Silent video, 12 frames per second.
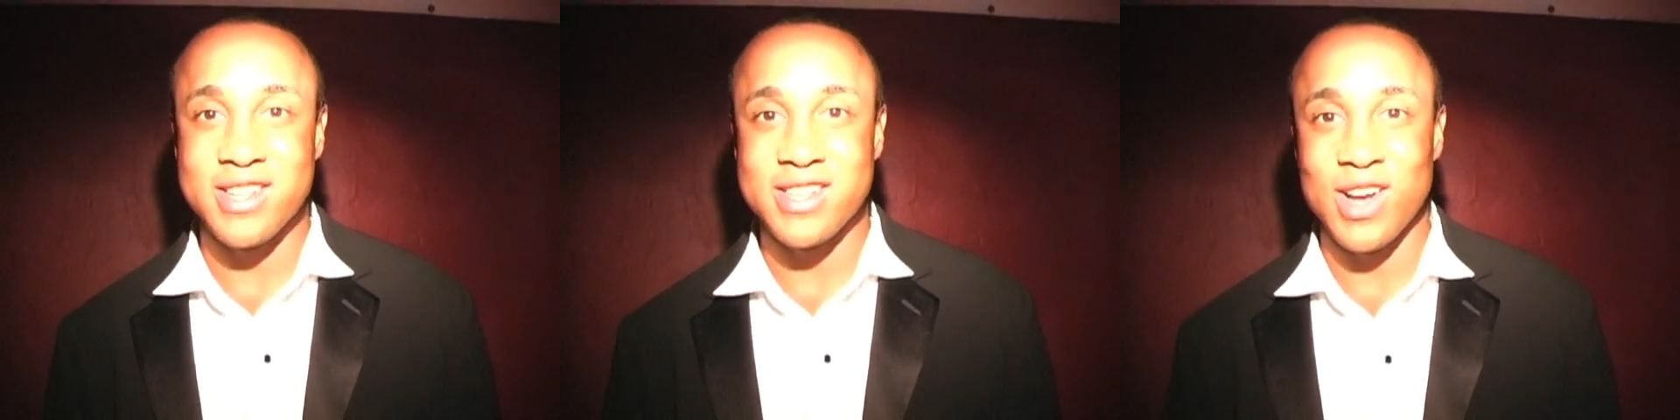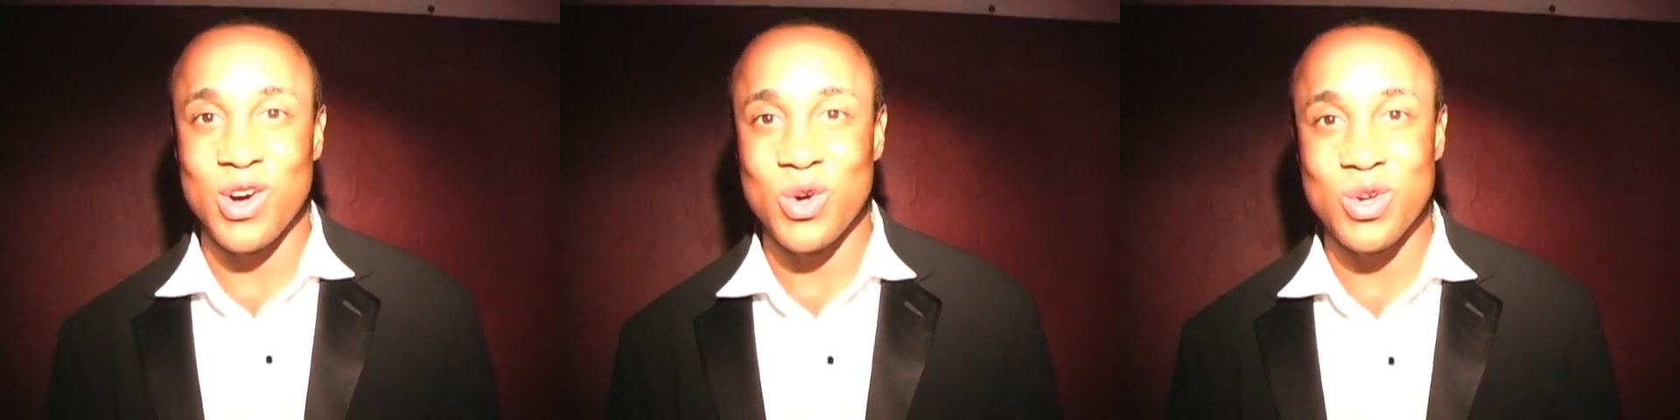And
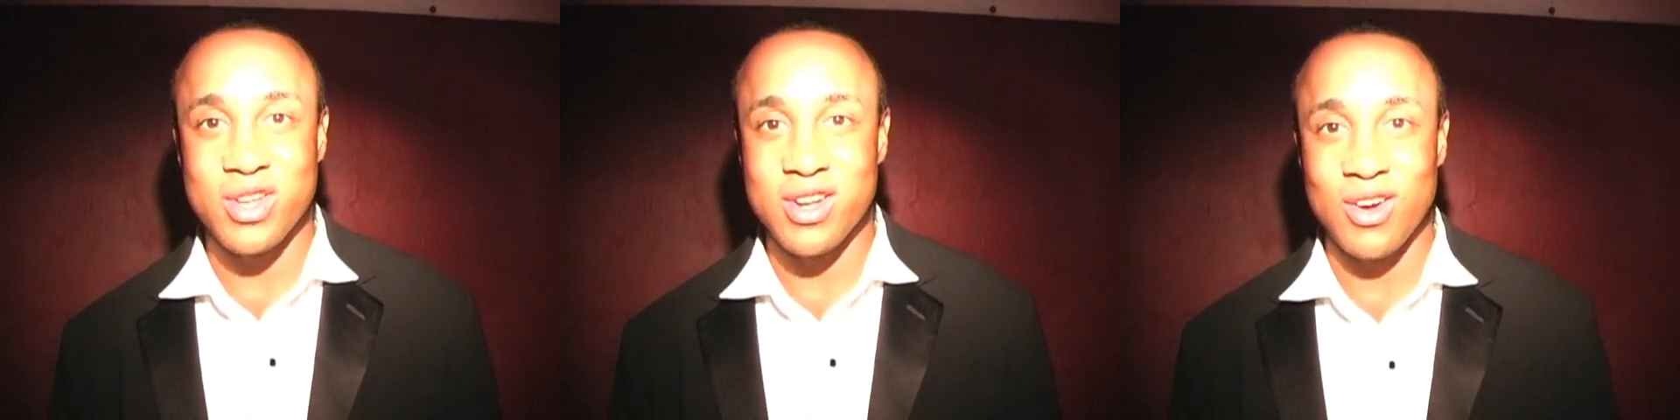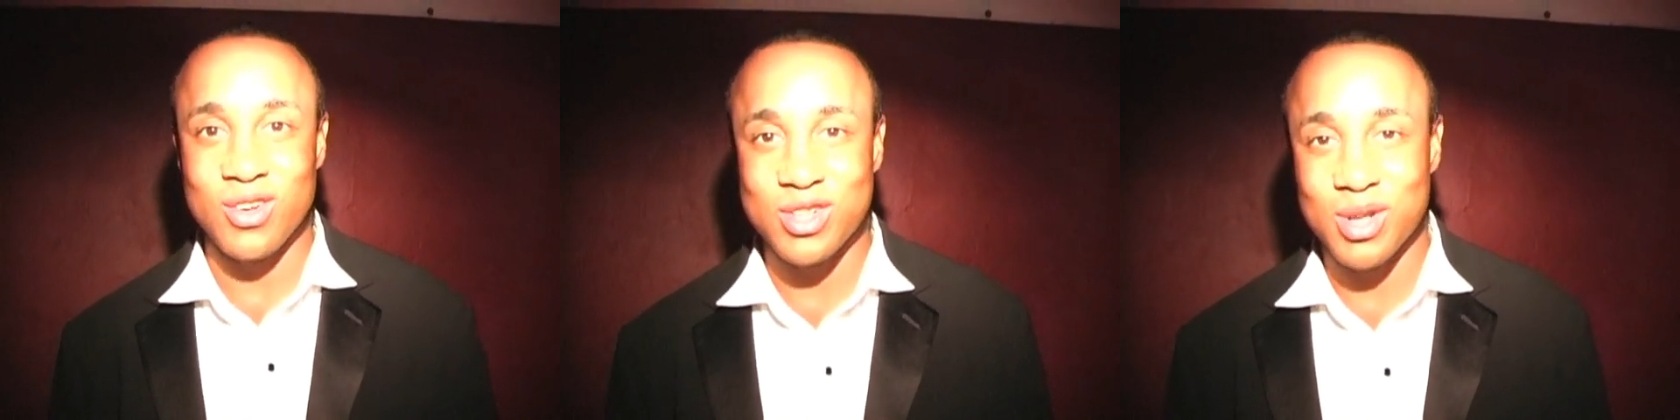so, you
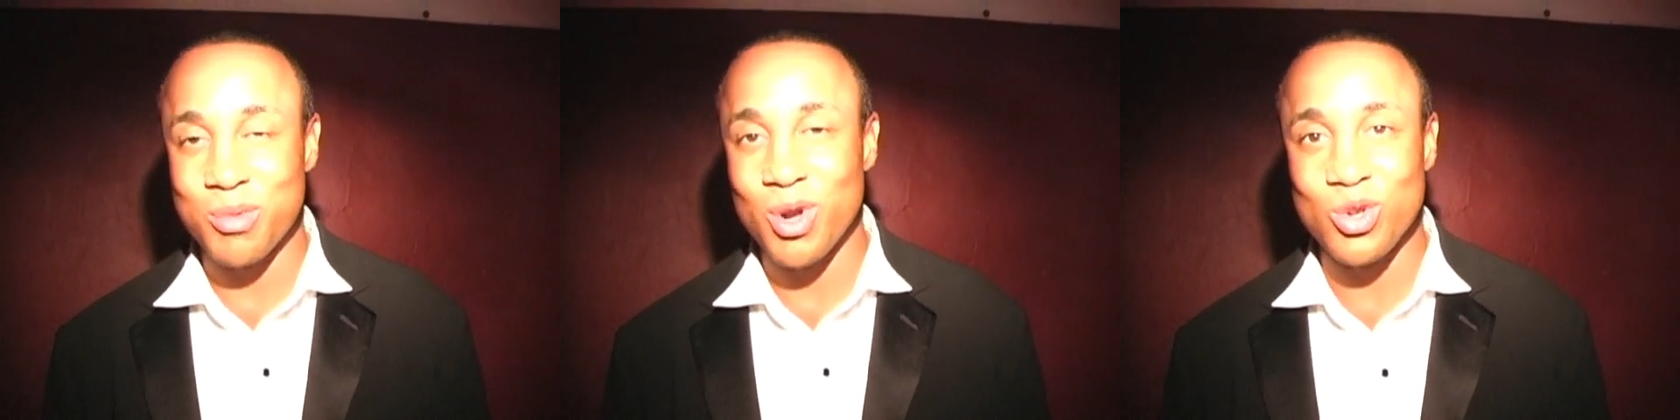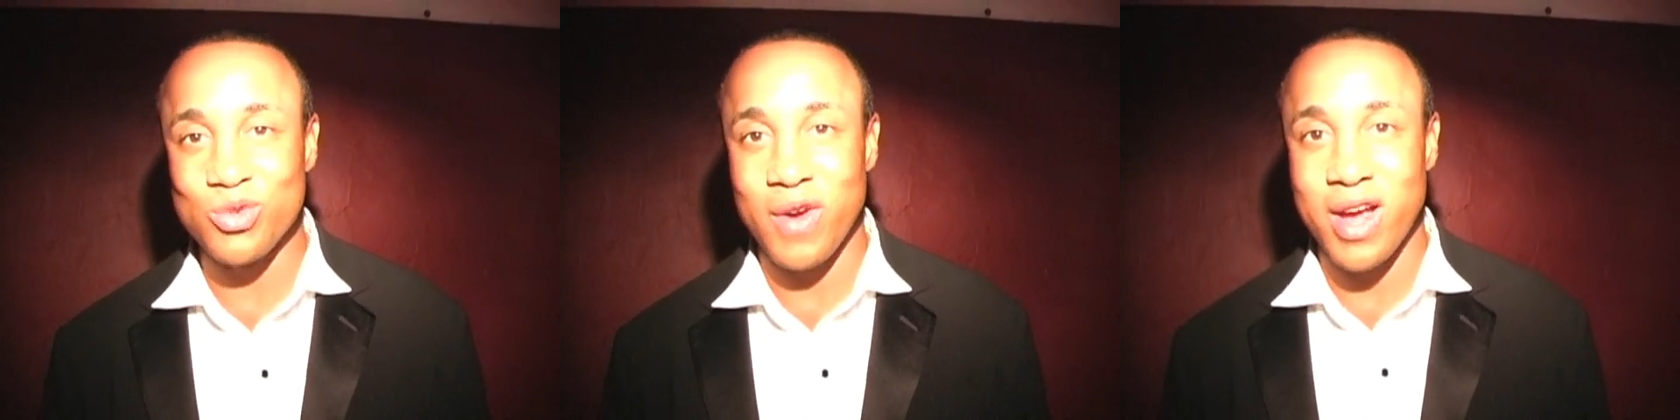know, some of
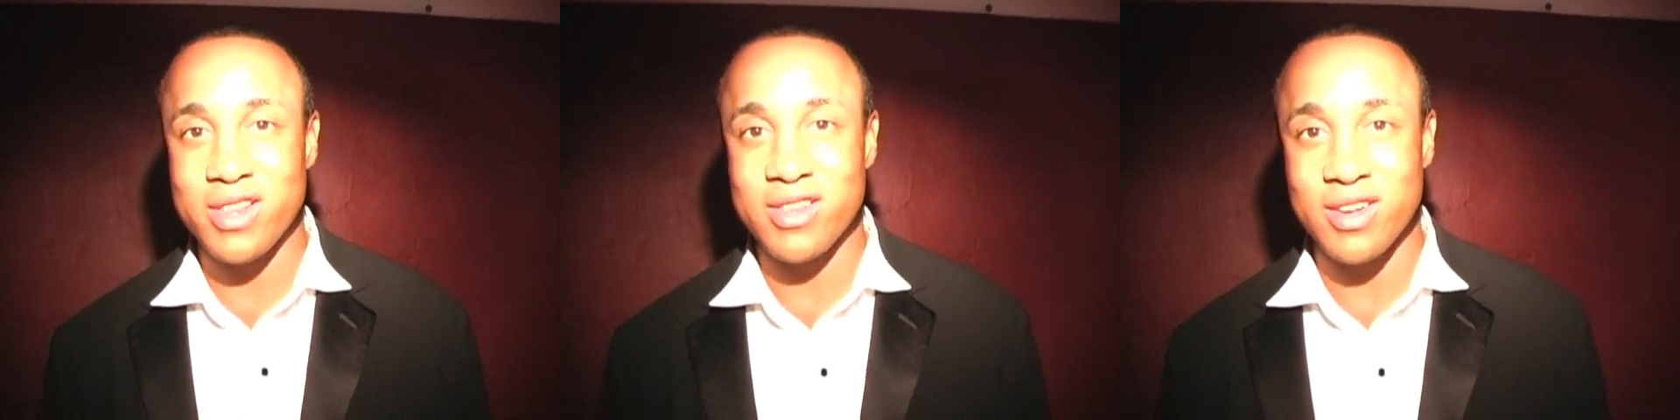those fights,